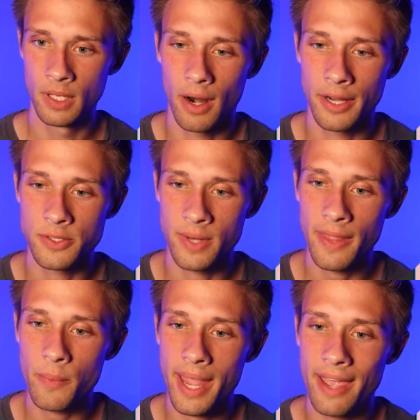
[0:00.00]
All right, so
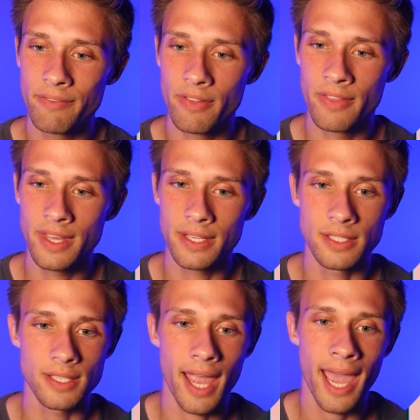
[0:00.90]
now that we have
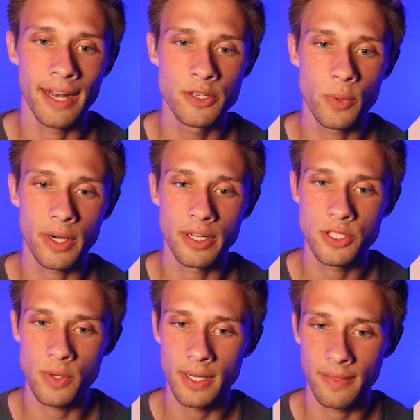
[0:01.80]
this added to our
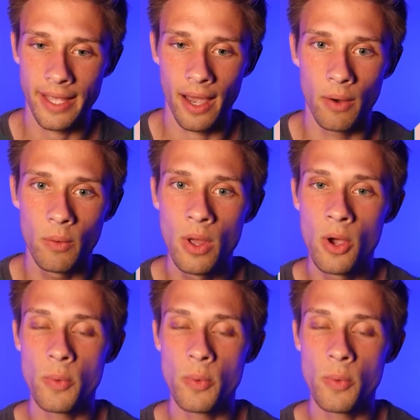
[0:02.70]
constraint layout,